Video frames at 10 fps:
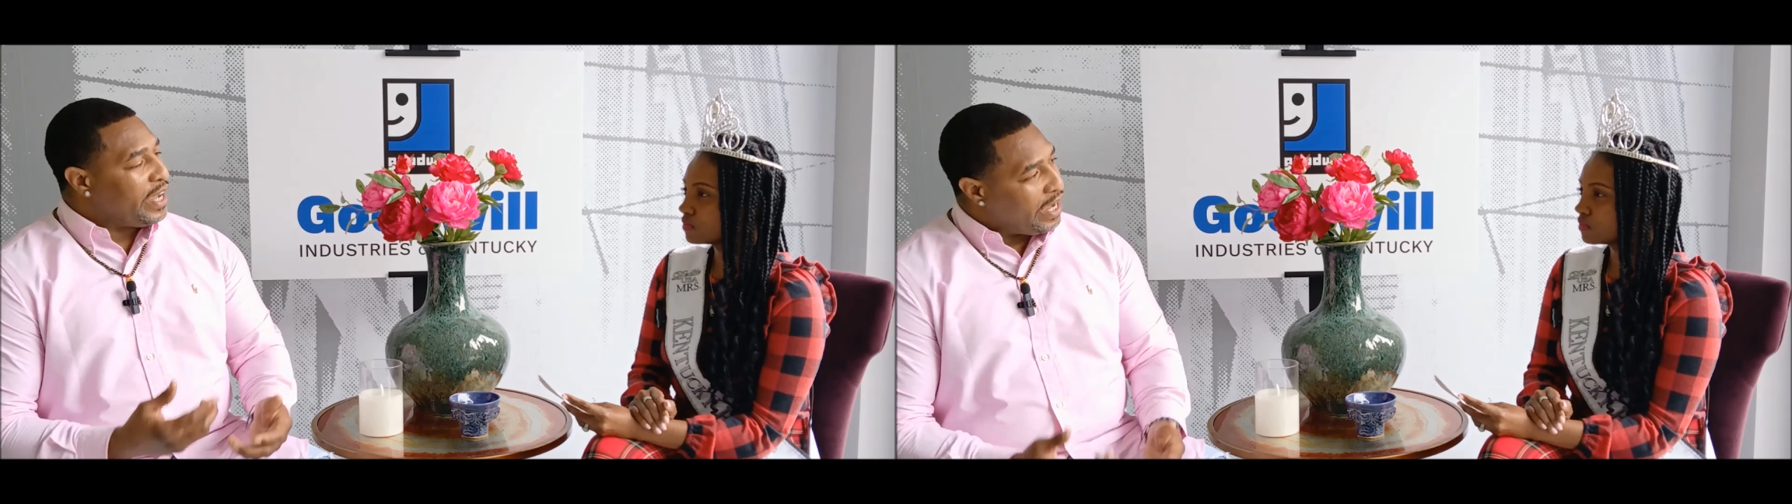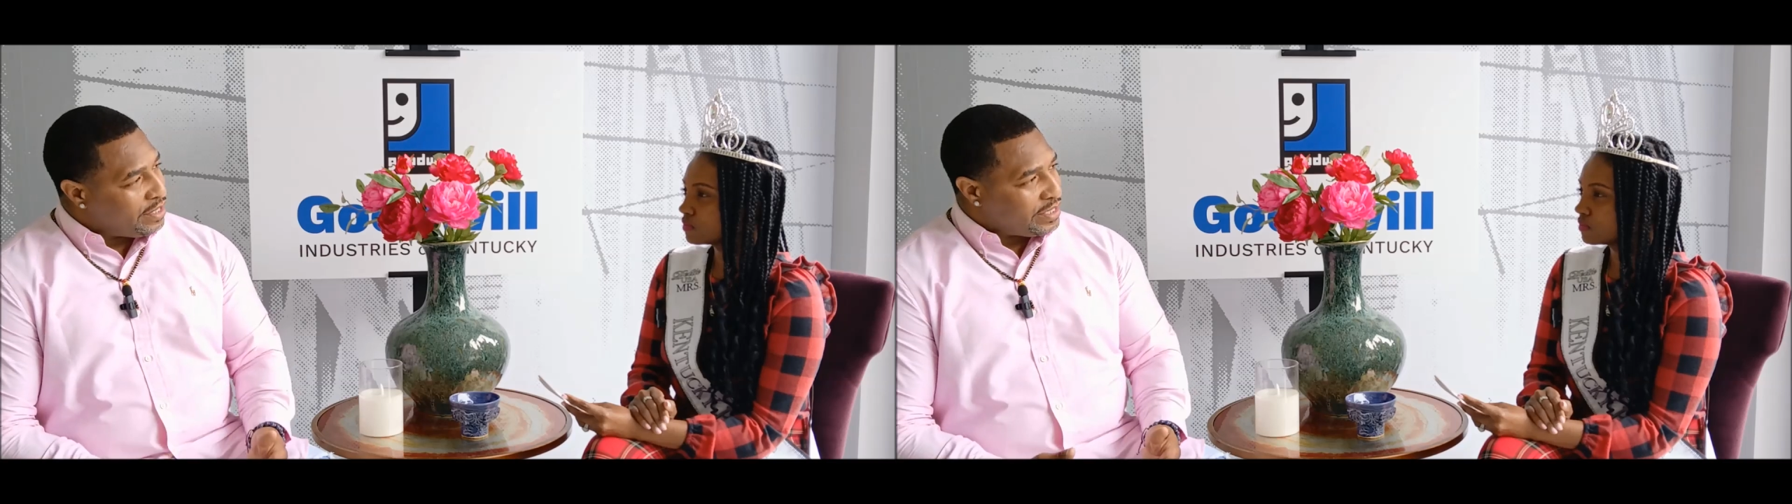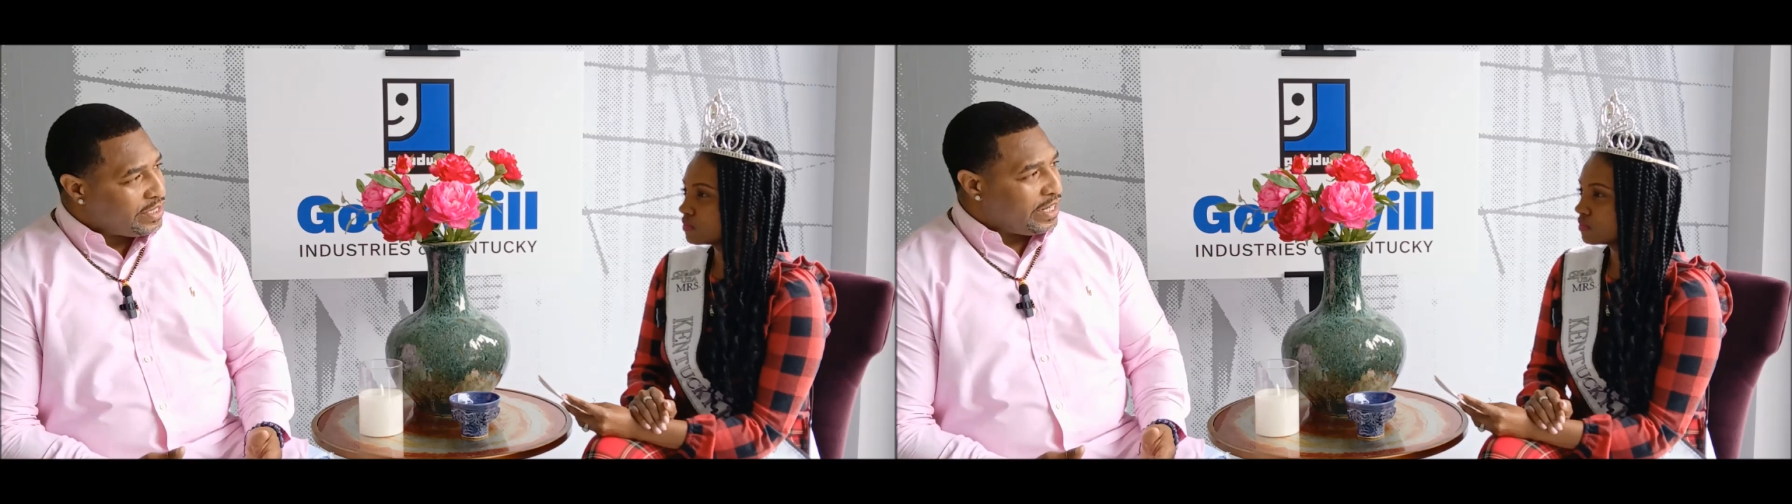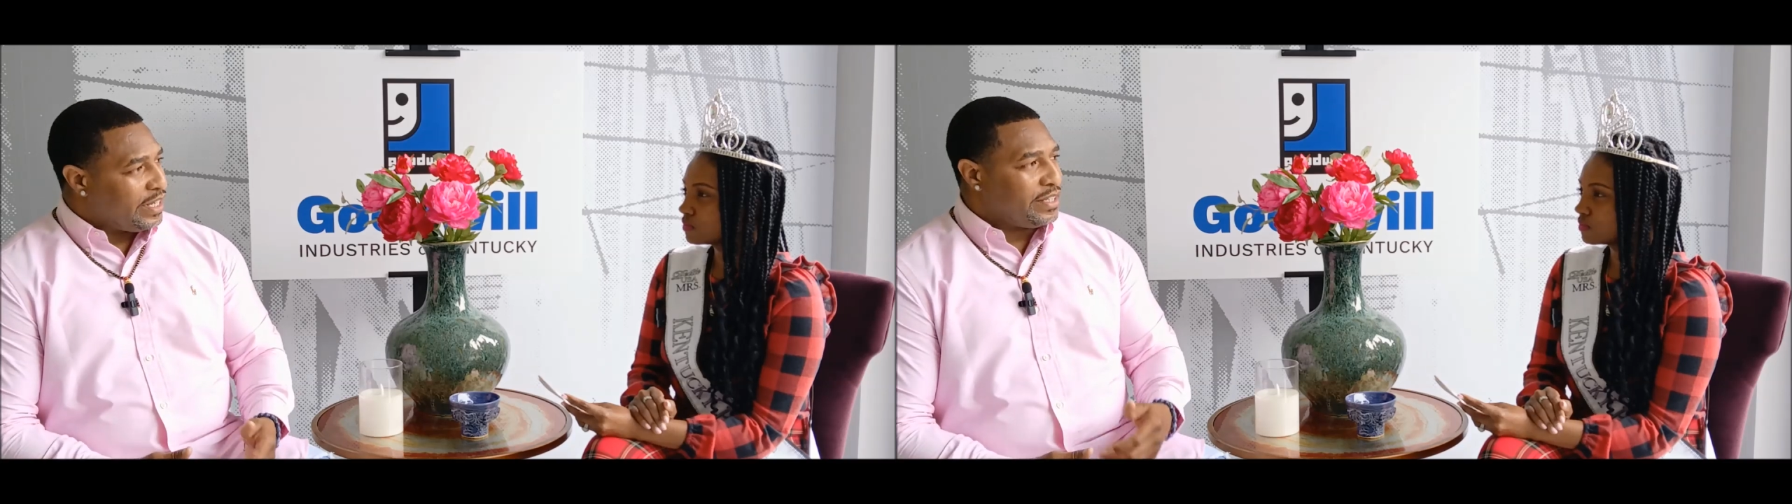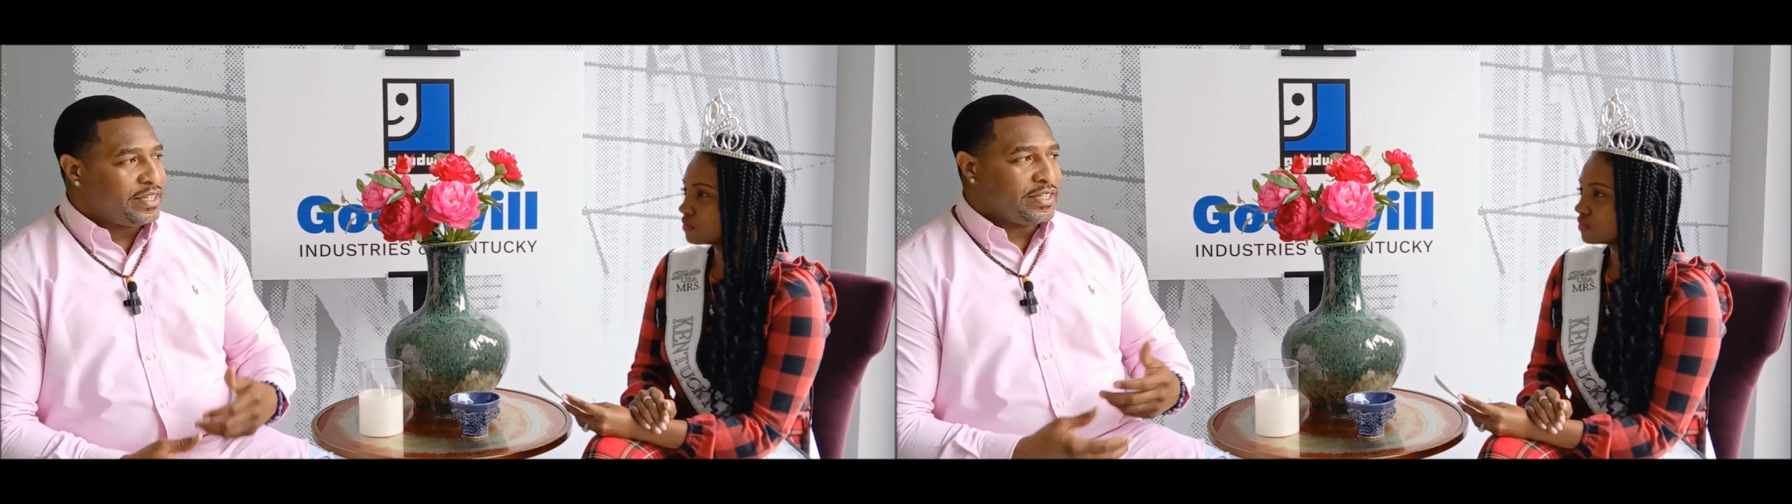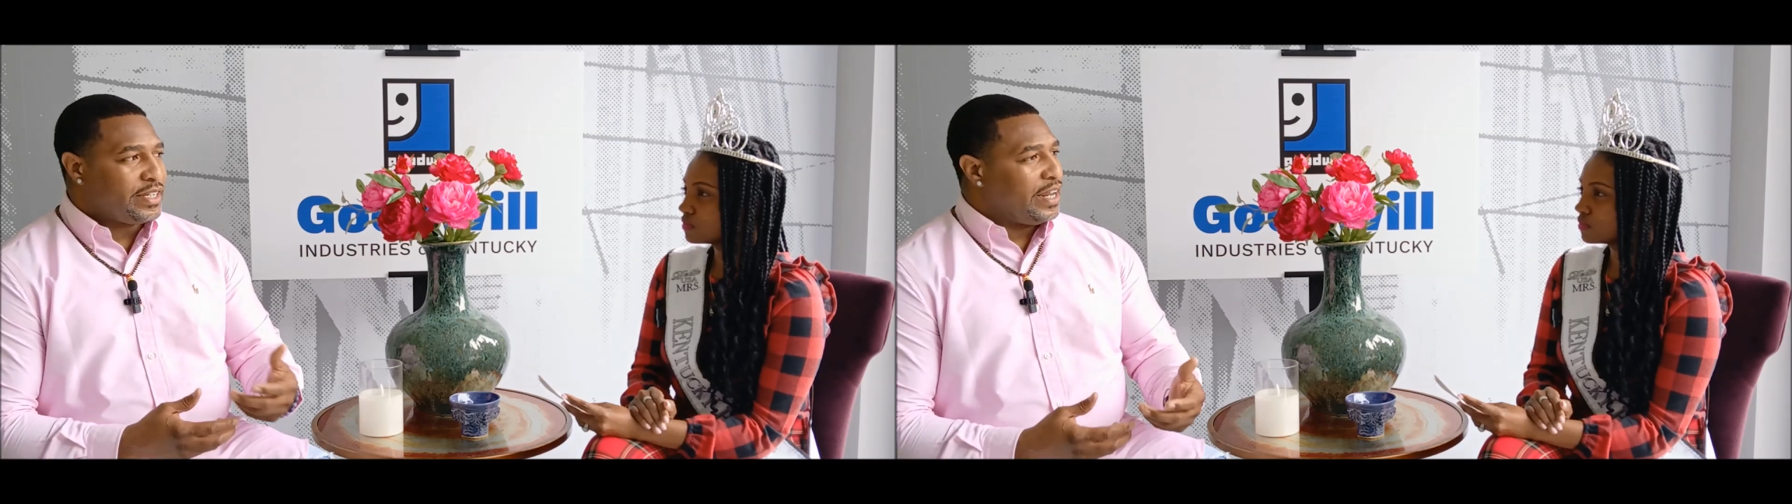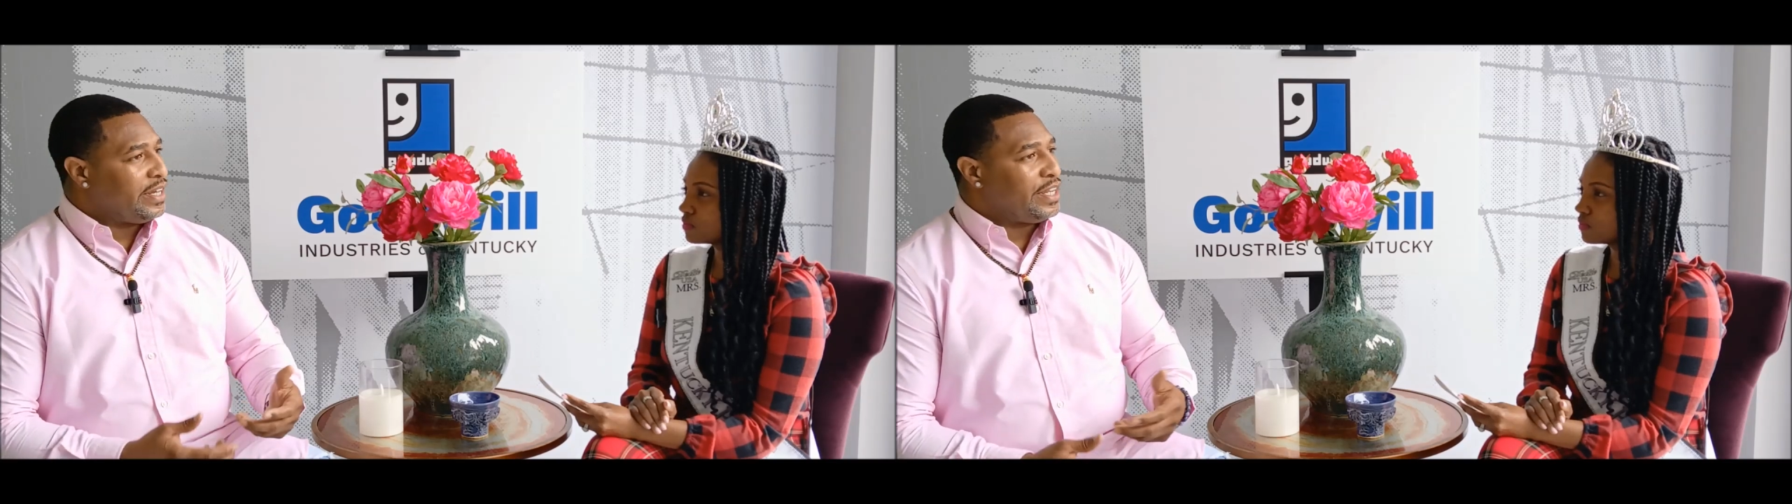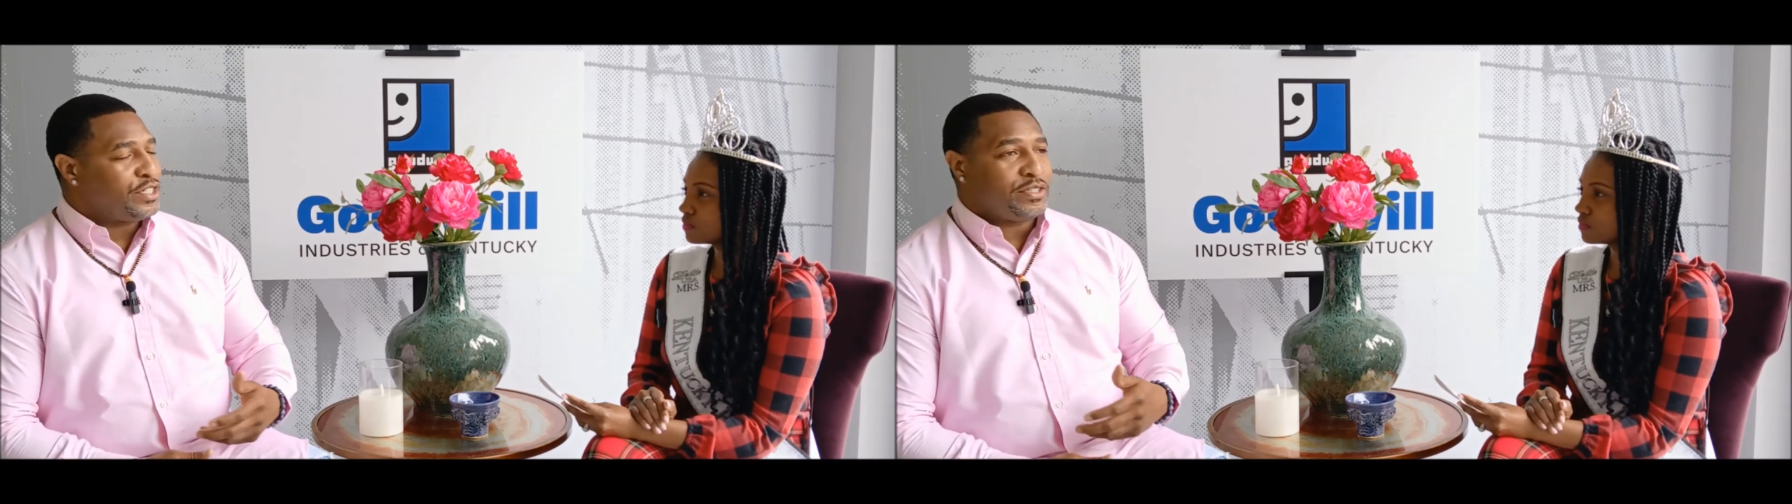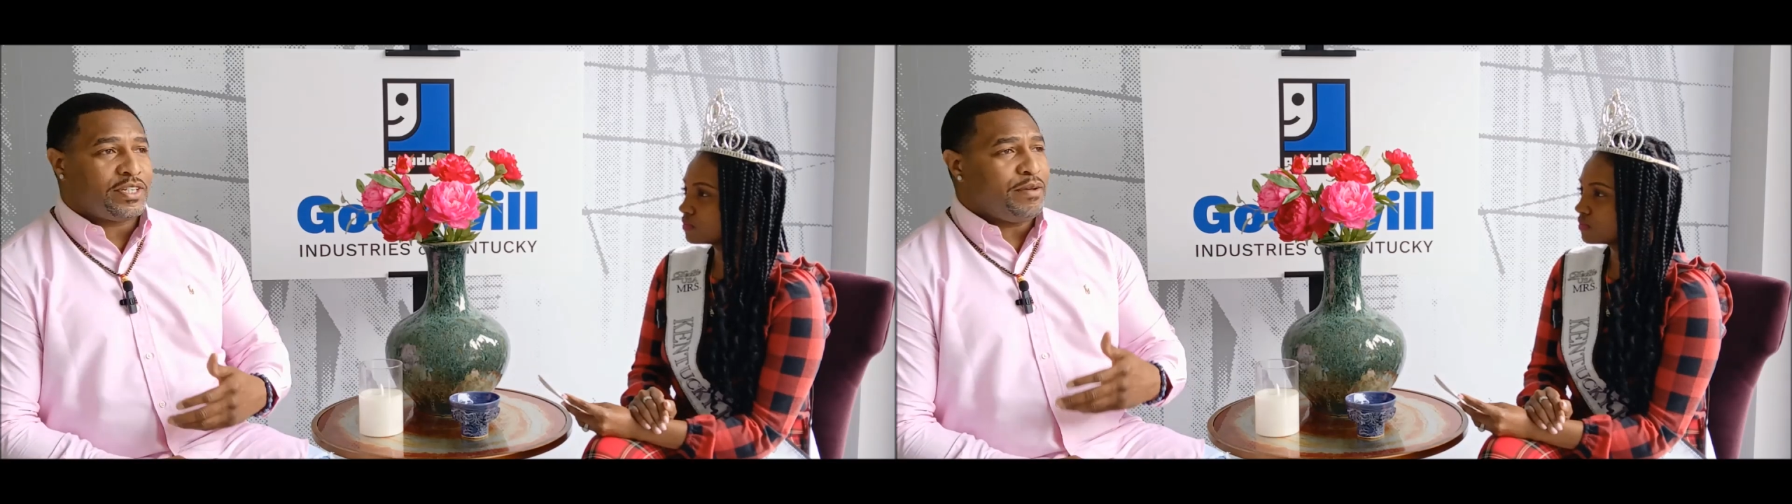counseling and things of that nature.